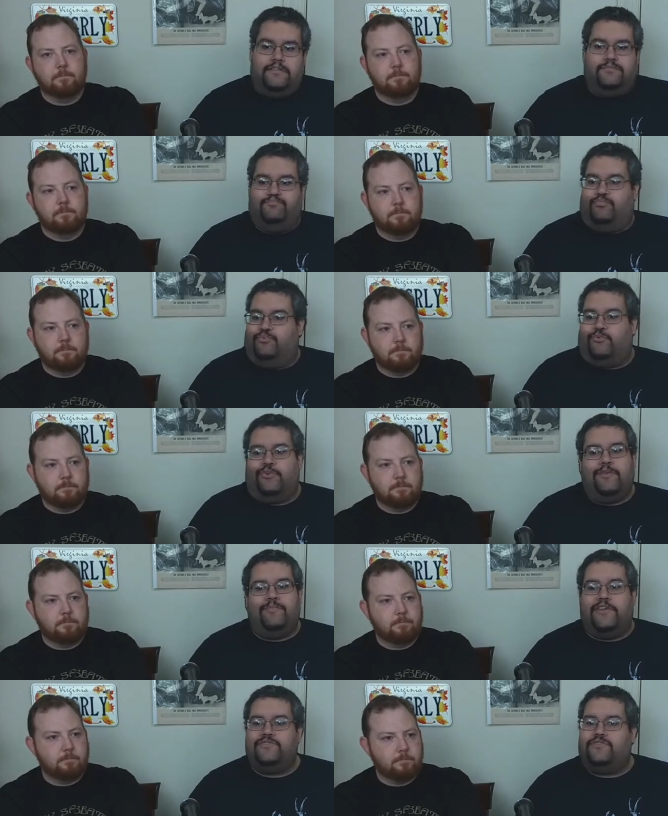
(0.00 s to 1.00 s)
Speaker 1: it's
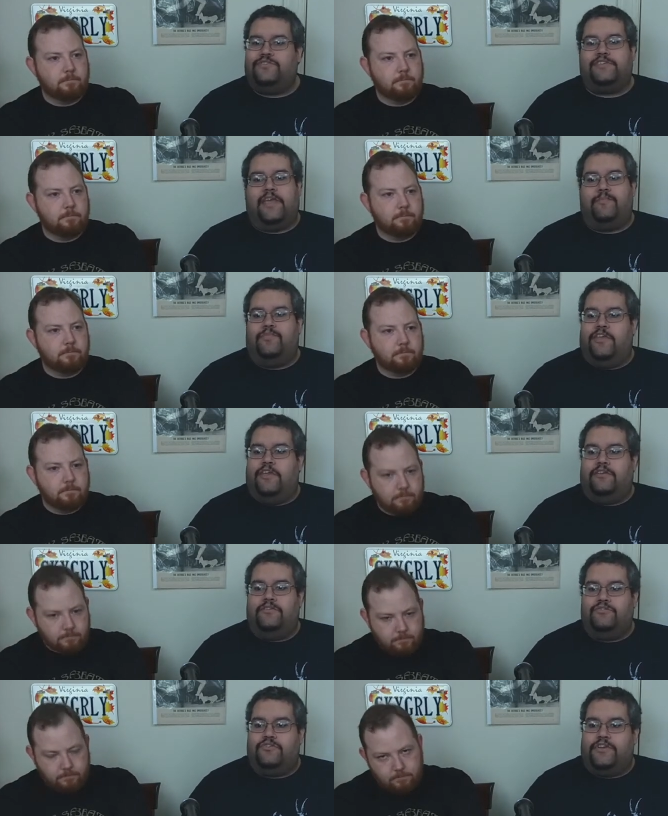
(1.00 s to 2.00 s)
pretty much the same
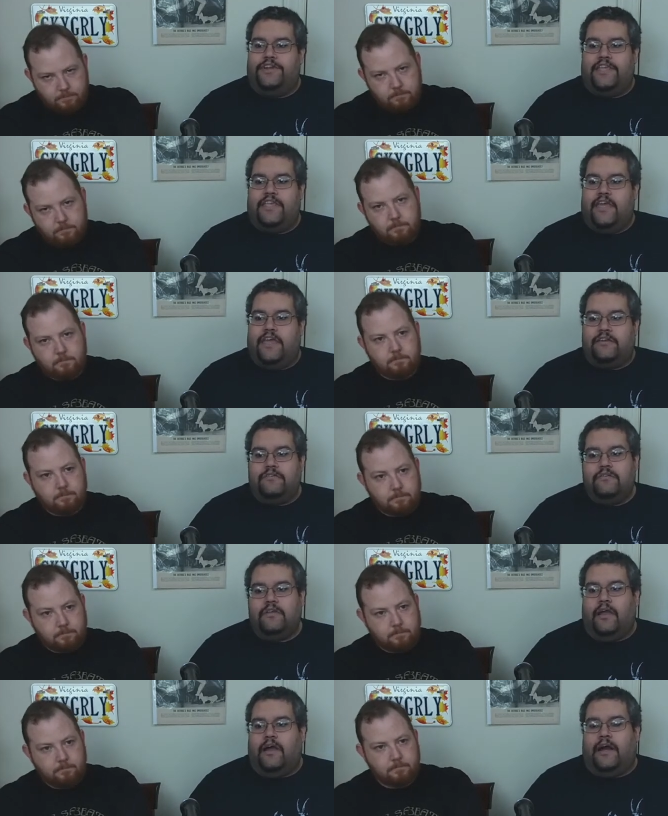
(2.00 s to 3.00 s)
thing you're going to get.
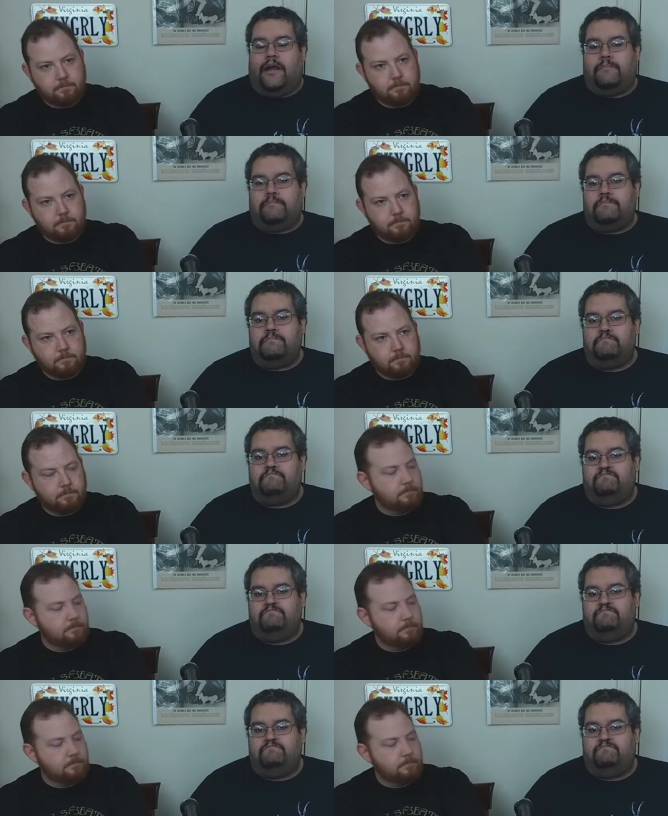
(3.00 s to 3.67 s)
Um,